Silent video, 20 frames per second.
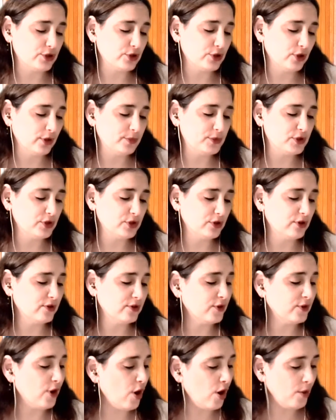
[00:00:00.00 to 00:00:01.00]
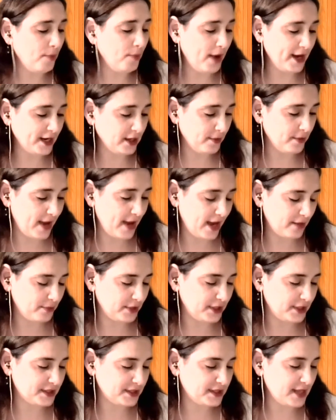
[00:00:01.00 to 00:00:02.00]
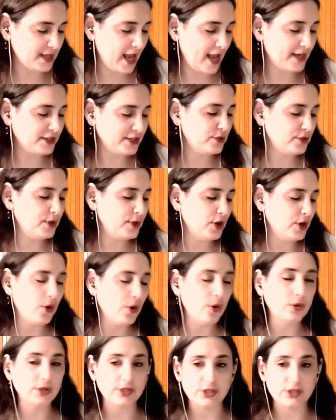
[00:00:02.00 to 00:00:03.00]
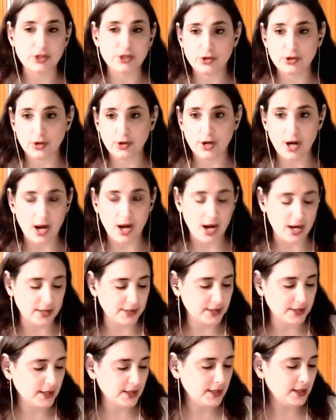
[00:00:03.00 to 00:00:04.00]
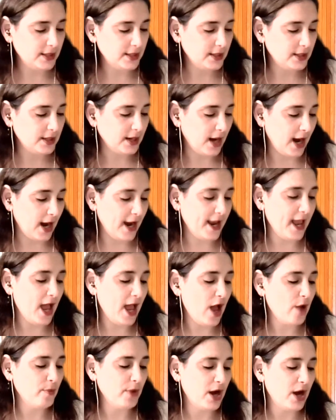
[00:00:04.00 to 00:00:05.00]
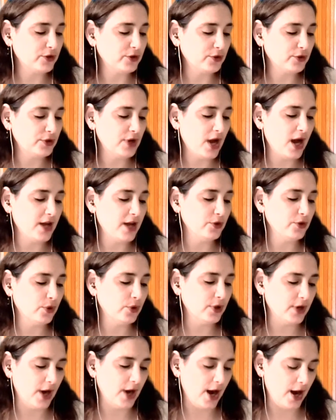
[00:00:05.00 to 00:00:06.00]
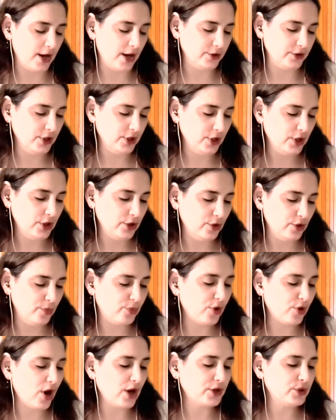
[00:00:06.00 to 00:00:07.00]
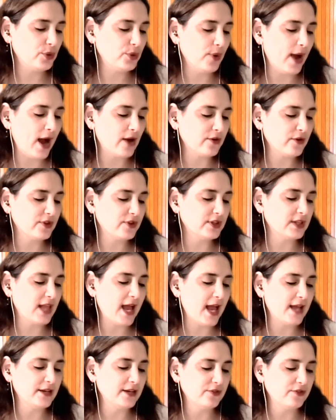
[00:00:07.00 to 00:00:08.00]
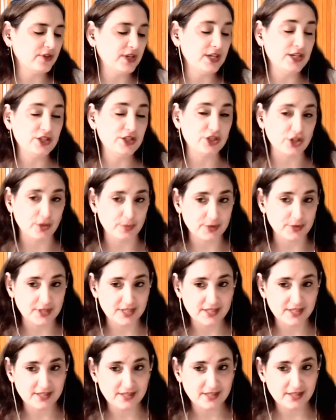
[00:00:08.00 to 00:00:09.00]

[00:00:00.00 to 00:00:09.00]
to observe all my commandments and to be holy to your God. I am Adonai your God, who brought you out of the land of Egypt